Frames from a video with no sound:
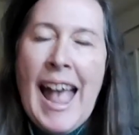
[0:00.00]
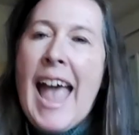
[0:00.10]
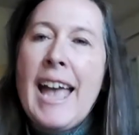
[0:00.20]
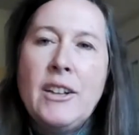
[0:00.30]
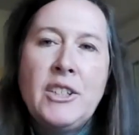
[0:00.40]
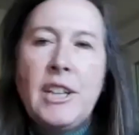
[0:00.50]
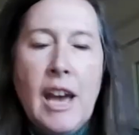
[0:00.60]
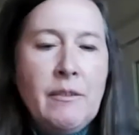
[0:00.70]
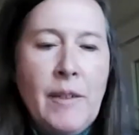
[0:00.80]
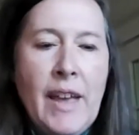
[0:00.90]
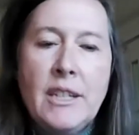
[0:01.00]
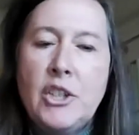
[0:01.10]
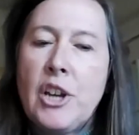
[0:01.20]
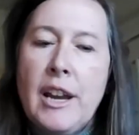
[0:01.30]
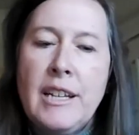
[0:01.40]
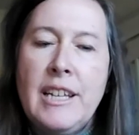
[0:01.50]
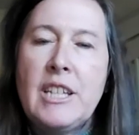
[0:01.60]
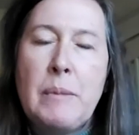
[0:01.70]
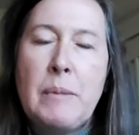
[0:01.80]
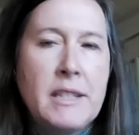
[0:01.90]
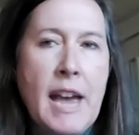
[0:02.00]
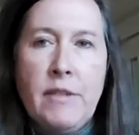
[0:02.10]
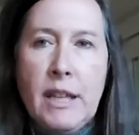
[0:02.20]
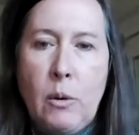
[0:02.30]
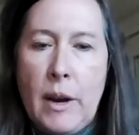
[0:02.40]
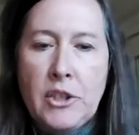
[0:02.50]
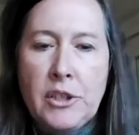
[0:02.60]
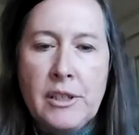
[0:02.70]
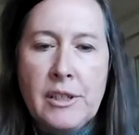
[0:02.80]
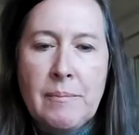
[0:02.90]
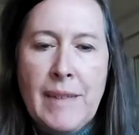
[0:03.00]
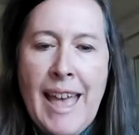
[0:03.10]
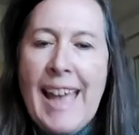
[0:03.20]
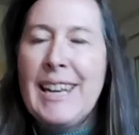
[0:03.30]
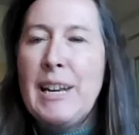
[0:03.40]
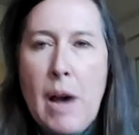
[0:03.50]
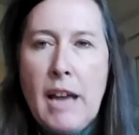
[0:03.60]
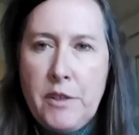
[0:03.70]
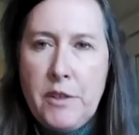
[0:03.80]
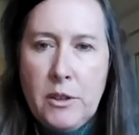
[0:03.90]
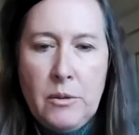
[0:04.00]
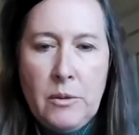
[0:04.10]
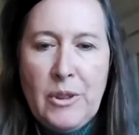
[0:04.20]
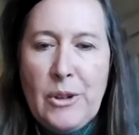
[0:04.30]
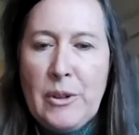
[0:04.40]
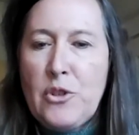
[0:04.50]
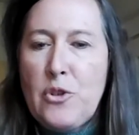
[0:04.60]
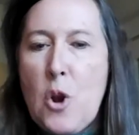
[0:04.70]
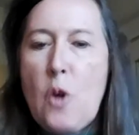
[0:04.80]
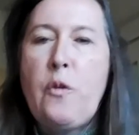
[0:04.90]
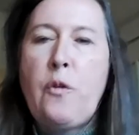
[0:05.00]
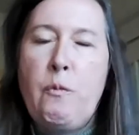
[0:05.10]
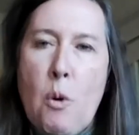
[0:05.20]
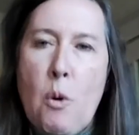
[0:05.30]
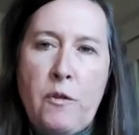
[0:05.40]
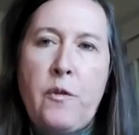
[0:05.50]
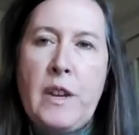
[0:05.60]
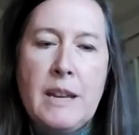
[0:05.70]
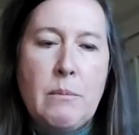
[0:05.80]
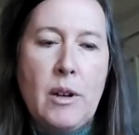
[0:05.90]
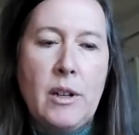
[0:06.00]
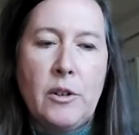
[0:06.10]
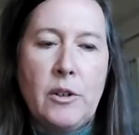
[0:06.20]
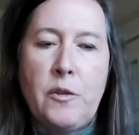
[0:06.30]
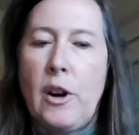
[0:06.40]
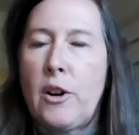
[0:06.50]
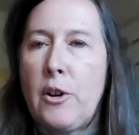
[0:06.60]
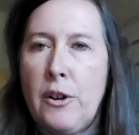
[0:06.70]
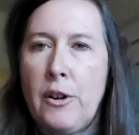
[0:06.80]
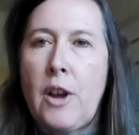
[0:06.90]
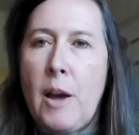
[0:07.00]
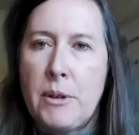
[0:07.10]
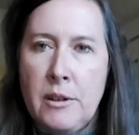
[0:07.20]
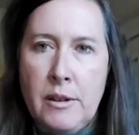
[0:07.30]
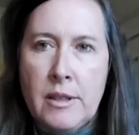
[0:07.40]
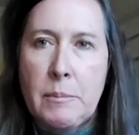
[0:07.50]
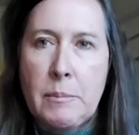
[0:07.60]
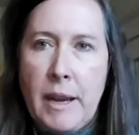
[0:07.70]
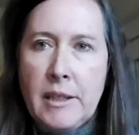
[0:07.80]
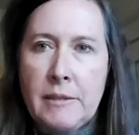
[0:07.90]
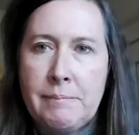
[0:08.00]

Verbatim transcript: and Tianmen in Chinese means heavenly questions. And in my view, there is no more fitting moniker for our current opportunities in space.